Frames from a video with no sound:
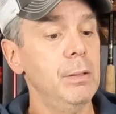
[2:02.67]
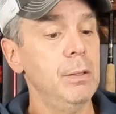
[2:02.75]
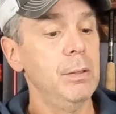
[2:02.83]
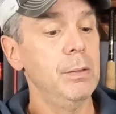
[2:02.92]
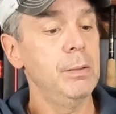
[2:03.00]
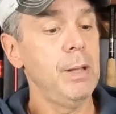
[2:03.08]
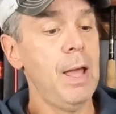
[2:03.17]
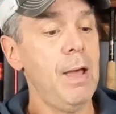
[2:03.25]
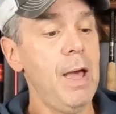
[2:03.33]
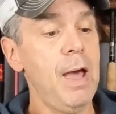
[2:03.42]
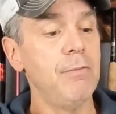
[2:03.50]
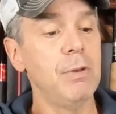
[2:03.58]
uh, ha
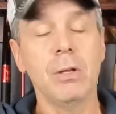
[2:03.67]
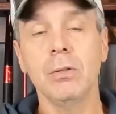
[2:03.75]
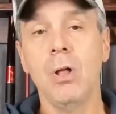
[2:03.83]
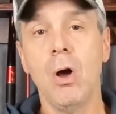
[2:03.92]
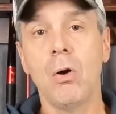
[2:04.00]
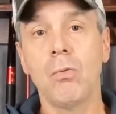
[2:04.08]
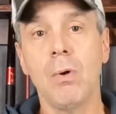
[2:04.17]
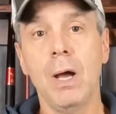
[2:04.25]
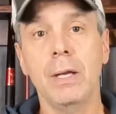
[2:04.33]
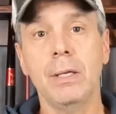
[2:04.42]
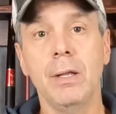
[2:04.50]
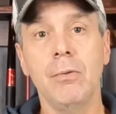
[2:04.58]
having a long
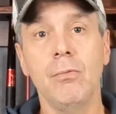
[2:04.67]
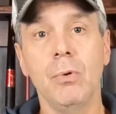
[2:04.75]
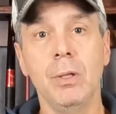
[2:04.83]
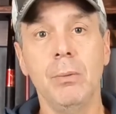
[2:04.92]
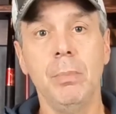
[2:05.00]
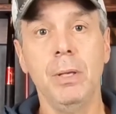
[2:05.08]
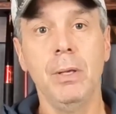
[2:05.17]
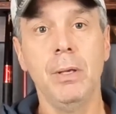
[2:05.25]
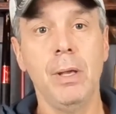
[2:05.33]
rod can really be